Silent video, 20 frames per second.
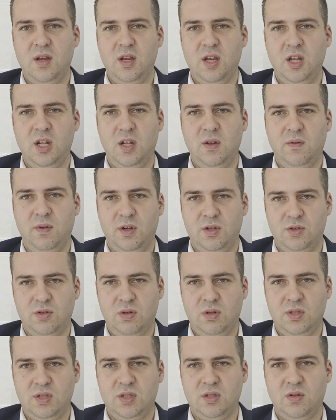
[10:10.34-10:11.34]

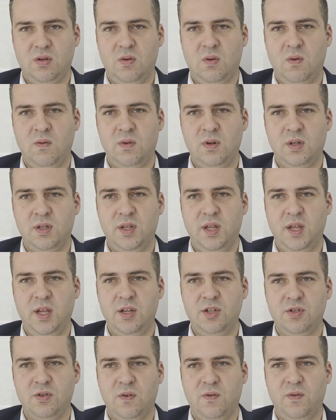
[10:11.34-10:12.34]
Individuals over
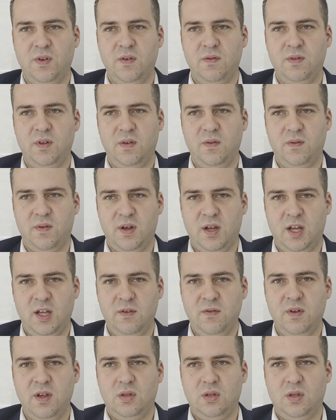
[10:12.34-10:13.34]
the age of
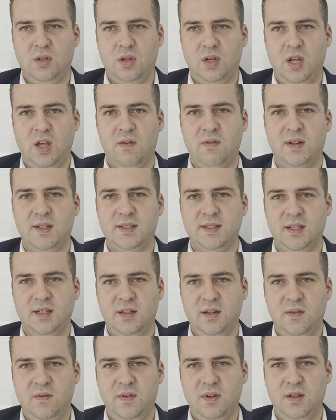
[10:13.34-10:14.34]
55 have a
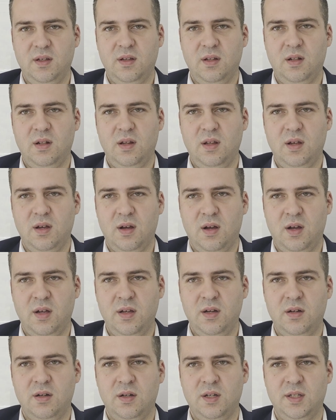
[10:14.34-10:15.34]
significantly
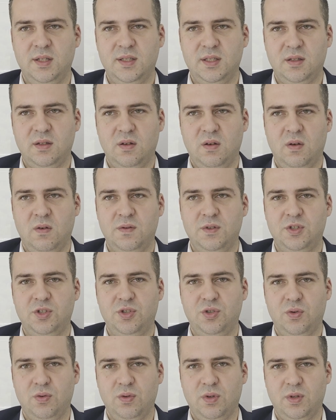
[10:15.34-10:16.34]
higher risk of
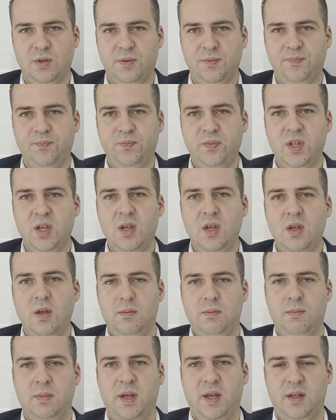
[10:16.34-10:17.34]
stroke.
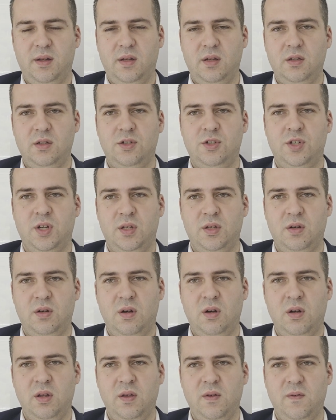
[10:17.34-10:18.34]
Men
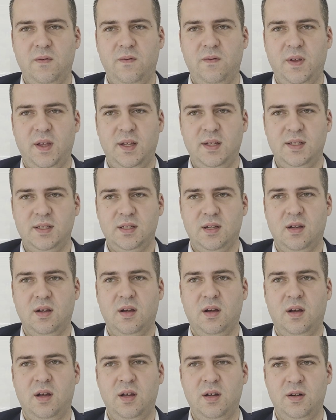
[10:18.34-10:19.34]
generally face a
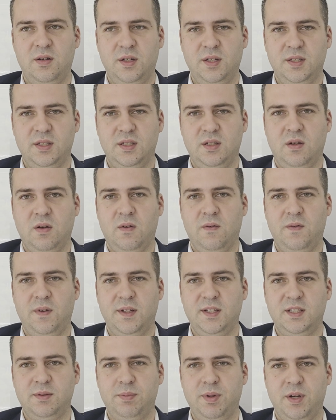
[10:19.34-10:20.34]
higher risk of
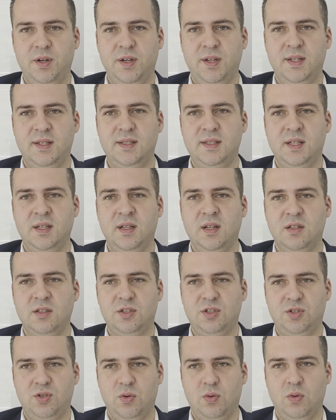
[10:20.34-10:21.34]
experiencing a
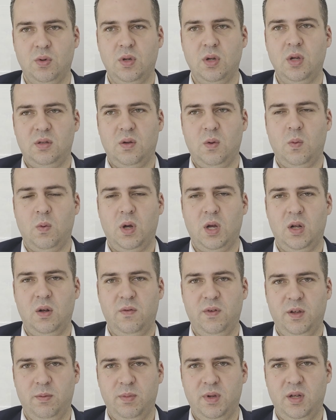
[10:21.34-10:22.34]
stroke, while
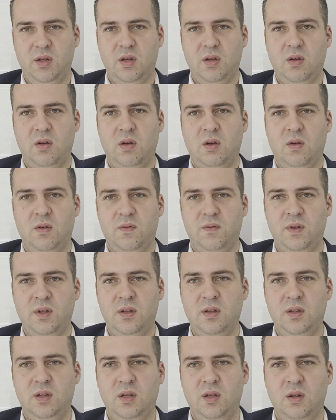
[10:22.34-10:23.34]
women
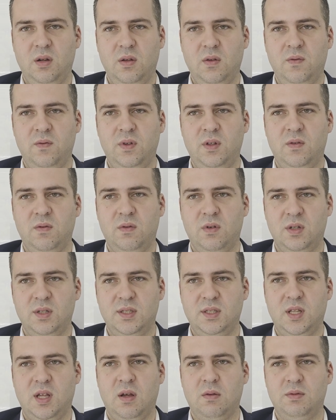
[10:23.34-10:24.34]
often deal with
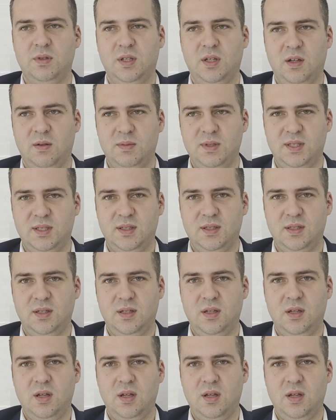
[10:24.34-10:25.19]
worse outcomes.